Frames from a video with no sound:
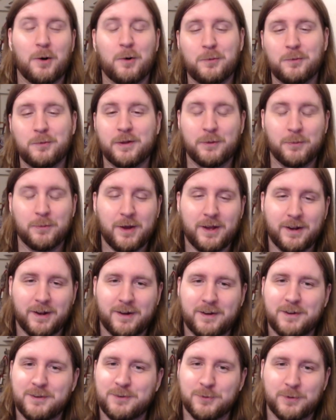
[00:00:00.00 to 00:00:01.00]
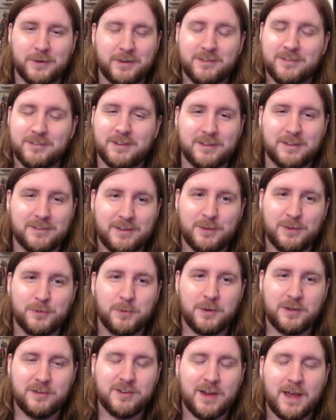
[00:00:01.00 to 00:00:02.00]
only read
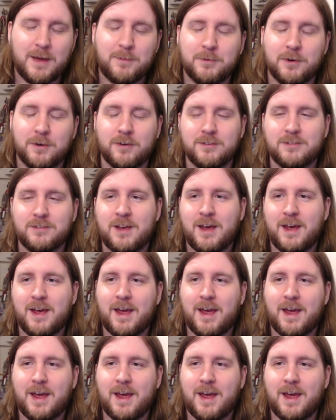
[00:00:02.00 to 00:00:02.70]
163 chapters,